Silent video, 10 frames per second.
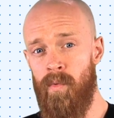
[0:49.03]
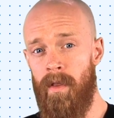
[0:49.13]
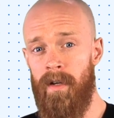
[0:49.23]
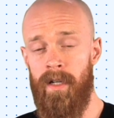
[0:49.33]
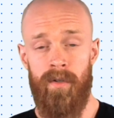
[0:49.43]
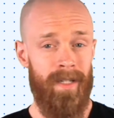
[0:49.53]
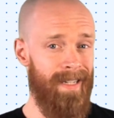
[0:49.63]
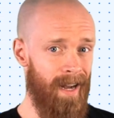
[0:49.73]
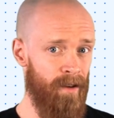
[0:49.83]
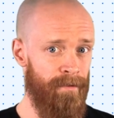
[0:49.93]
whether to use a
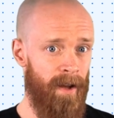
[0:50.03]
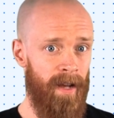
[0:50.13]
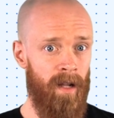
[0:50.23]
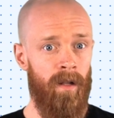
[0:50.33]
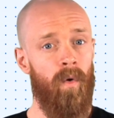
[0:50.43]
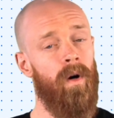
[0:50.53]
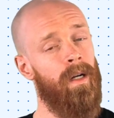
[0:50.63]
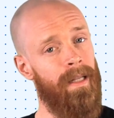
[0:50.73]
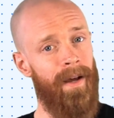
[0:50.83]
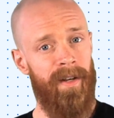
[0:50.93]
Docker file or a
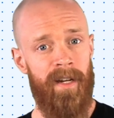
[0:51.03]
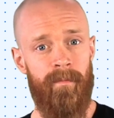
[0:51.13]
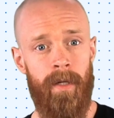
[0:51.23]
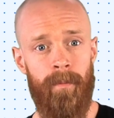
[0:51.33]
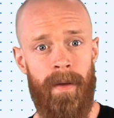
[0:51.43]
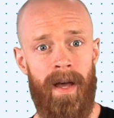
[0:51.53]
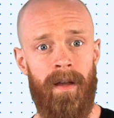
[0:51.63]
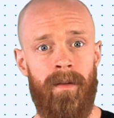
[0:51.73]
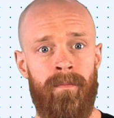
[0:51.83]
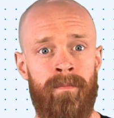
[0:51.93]
cloud-native build pack.